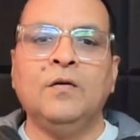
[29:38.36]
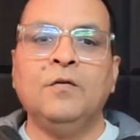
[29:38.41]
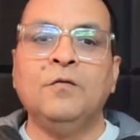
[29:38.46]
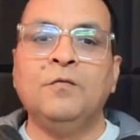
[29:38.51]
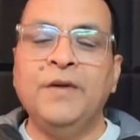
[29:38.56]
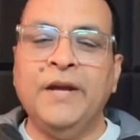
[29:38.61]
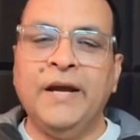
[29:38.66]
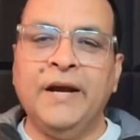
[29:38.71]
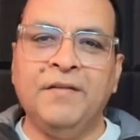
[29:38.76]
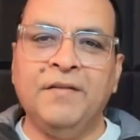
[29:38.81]

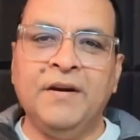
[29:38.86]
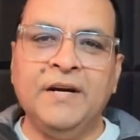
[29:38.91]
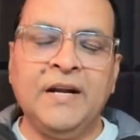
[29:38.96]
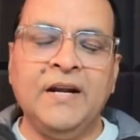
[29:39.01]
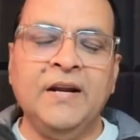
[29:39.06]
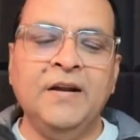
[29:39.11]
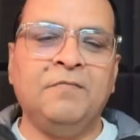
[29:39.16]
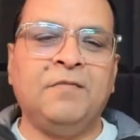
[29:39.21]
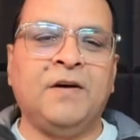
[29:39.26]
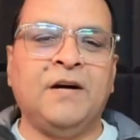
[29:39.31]
we have
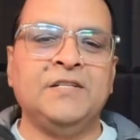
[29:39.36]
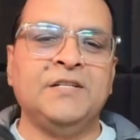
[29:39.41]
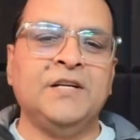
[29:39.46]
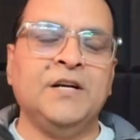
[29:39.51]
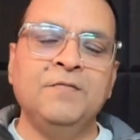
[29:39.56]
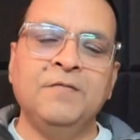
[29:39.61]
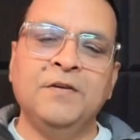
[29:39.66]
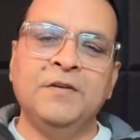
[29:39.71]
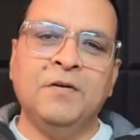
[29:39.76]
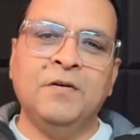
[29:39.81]
written a
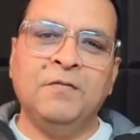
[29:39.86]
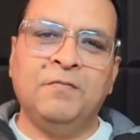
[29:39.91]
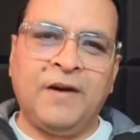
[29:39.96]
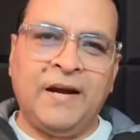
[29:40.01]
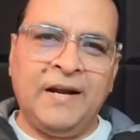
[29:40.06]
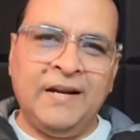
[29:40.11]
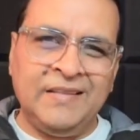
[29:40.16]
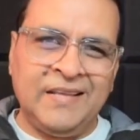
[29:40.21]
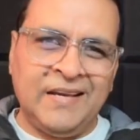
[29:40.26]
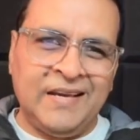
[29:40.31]
function which will
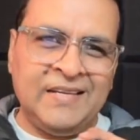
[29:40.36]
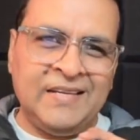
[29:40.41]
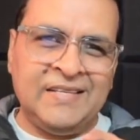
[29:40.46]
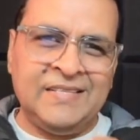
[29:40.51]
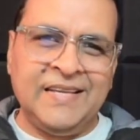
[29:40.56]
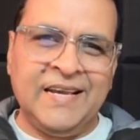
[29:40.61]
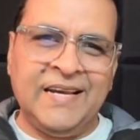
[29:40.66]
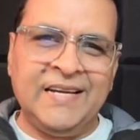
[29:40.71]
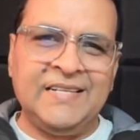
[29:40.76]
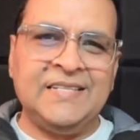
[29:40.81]
find the
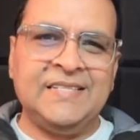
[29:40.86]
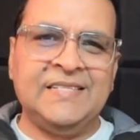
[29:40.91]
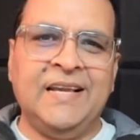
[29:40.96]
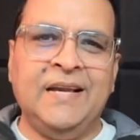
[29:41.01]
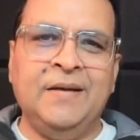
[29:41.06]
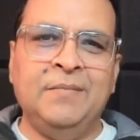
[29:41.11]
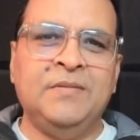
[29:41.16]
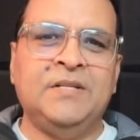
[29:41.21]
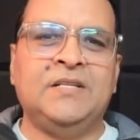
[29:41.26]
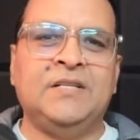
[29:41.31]
exact
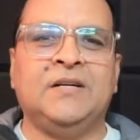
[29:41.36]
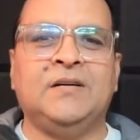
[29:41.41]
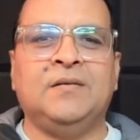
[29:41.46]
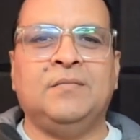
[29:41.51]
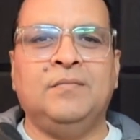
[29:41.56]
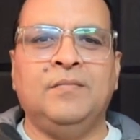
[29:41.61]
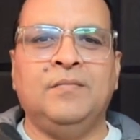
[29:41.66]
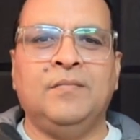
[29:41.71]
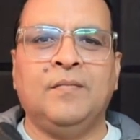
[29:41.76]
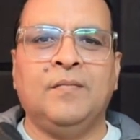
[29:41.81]
same
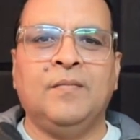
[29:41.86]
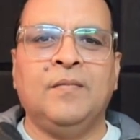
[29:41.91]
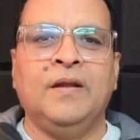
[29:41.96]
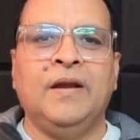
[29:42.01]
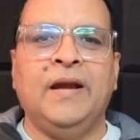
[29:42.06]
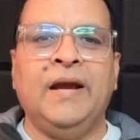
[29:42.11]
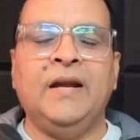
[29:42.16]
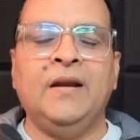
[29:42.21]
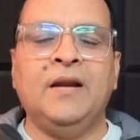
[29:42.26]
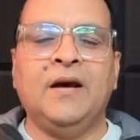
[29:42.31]
term,
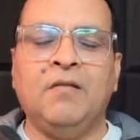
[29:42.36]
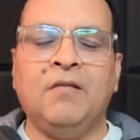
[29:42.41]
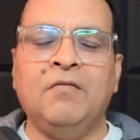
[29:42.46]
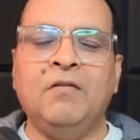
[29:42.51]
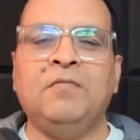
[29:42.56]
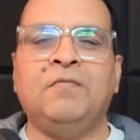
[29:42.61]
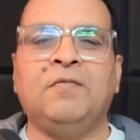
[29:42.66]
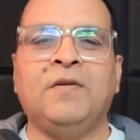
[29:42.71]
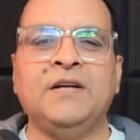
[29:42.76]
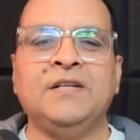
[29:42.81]
and
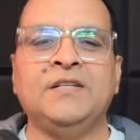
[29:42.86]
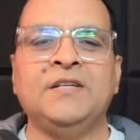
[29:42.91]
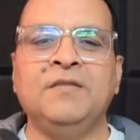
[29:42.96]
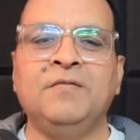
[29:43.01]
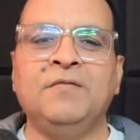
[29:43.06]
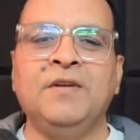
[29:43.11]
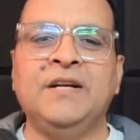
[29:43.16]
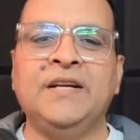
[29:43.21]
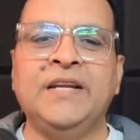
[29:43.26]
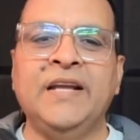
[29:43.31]
our function
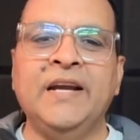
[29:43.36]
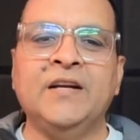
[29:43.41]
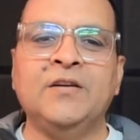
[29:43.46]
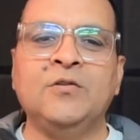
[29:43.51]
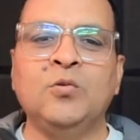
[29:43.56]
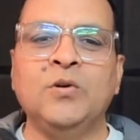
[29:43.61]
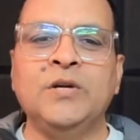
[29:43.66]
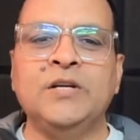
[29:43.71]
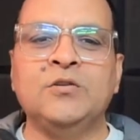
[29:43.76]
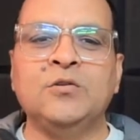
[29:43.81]
will take
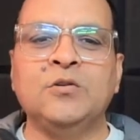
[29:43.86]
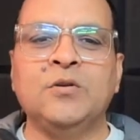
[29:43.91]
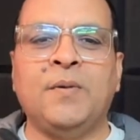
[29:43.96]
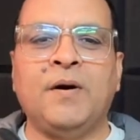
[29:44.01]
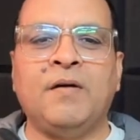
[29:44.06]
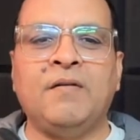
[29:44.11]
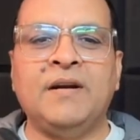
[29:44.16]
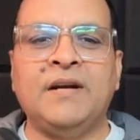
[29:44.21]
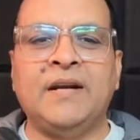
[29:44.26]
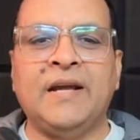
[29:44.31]
2 raised to the
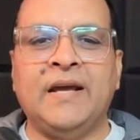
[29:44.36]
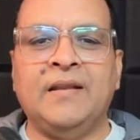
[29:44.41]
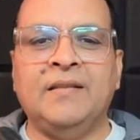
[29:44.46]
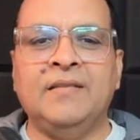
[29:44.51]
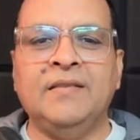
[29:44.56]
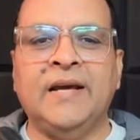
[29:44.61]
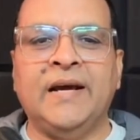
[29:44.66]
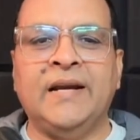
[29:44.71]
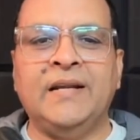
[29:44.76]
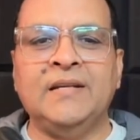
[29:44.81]
power
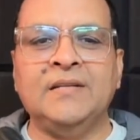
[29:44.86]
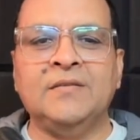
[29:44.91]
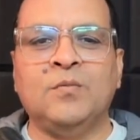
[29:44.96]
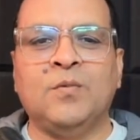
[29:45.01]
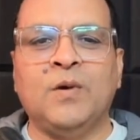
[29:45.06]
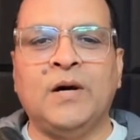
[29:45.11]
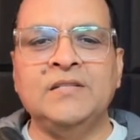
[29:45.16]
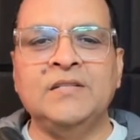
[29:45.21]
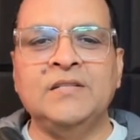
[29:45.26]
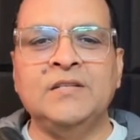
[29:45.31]
10, that is
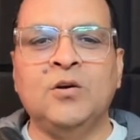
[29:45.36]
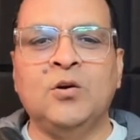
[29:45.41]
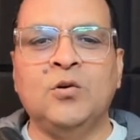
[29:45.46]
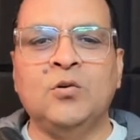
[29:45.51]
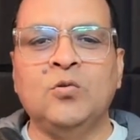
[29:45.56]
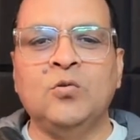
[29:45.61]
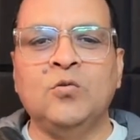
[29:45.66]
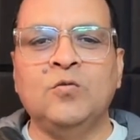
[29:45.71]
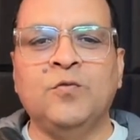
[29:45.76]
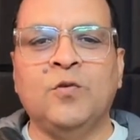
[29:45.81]

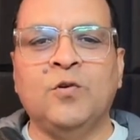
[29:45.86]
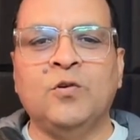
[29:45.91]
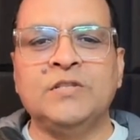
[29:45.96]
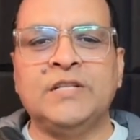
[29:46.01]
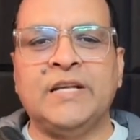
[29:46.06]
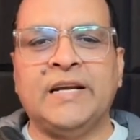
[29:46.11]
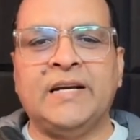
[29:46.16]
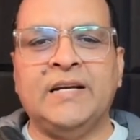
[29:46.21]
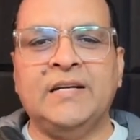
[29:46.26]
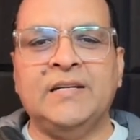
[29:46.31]
1024
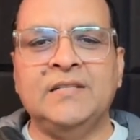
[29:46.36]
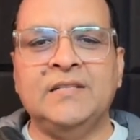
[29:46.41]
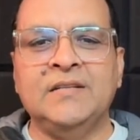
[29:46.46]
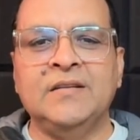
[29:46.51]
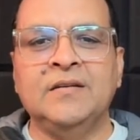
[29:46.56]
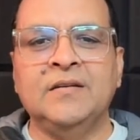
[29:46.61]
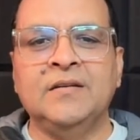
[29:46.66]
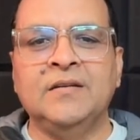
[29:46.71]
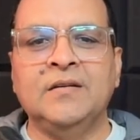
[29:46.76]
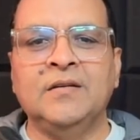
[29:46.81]
seconds,
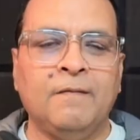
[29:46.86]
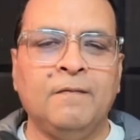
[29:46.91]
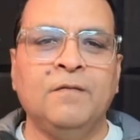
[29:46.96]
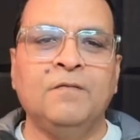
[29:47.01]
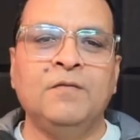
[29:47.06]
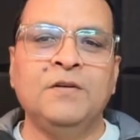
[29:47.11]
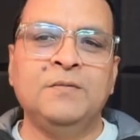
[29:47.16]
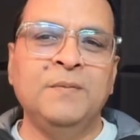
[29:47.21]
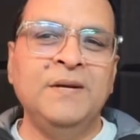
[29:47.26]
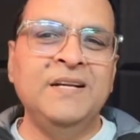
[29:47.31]

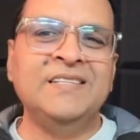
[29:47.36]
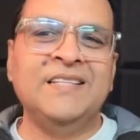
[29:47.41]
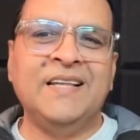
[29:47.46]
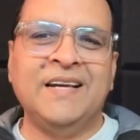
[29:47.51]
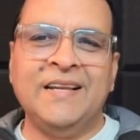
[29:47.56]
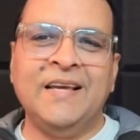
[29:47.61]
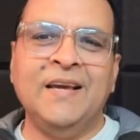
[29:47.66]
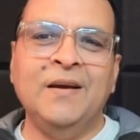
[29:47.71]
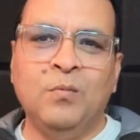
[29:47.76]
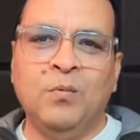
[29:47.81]
which means
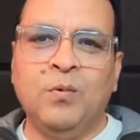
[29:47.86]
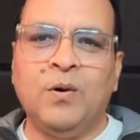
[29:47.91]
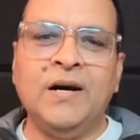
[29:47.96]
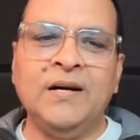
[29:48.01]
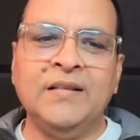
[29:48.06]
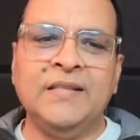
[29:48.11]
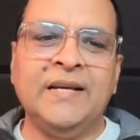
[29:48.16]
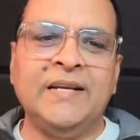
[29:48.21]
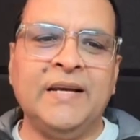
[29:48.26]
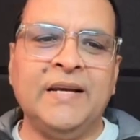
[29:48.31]
that a
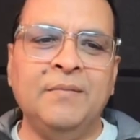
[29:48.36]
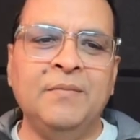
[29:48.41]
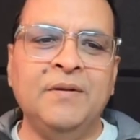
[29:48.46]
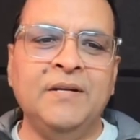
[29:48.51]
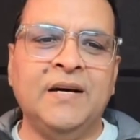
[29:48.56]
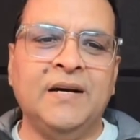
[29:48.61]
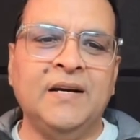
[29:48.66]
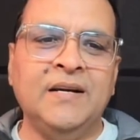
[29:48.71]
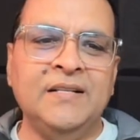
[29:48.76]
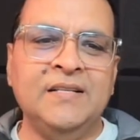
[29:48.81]
work that can be
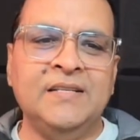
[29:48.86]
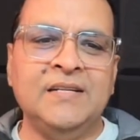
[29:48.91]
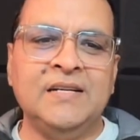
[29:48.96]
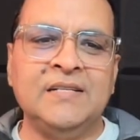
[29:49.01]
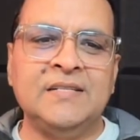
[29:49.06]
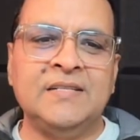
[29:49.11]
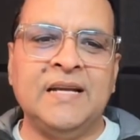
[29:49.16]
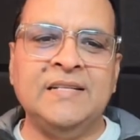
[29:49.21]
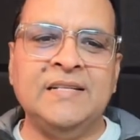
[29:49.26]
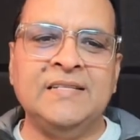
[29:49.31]
done in
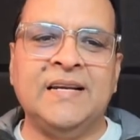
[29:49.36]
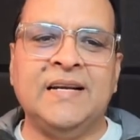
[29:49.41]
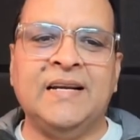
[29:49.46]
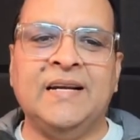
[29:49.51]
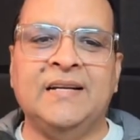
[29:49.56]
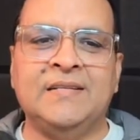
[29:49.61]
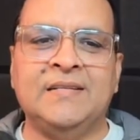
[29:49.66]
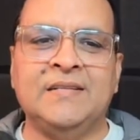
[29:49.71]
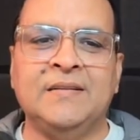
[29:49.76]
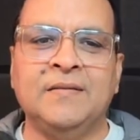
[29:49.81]
just 10
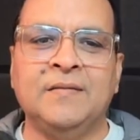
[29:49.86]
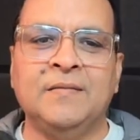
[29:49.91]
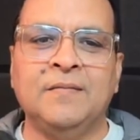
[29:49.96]
seconds